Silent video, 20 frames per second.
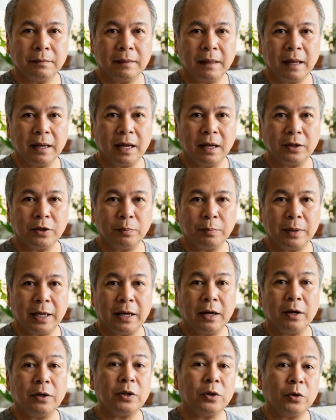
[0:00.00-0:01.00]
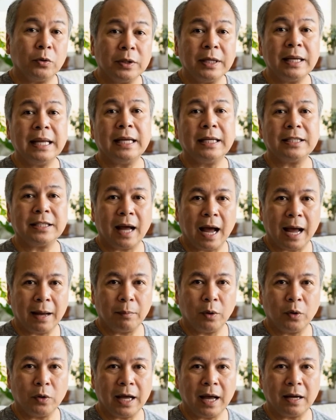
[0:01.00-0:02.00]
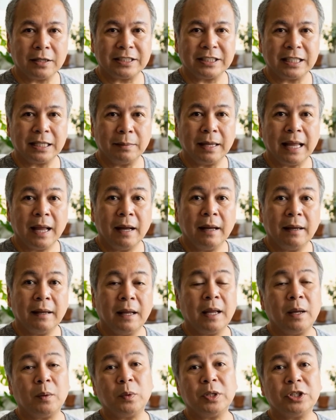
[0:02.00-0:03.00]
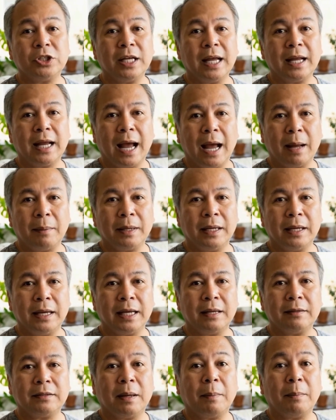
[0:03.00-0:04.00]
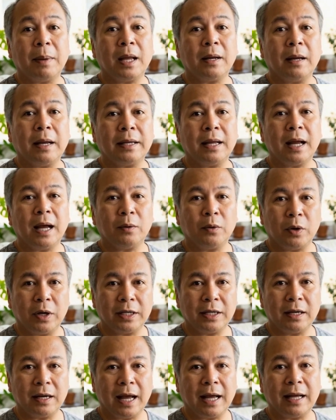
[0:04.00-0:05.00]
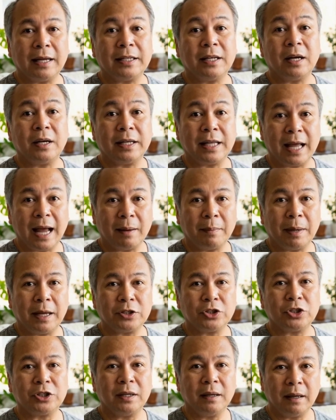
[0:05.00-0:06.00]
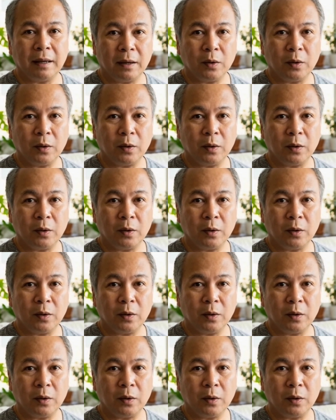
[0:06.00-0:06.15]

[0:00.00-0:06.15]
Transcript: Another big clue is hypocalcemia, which can happen if the parathyroid glands are damaged.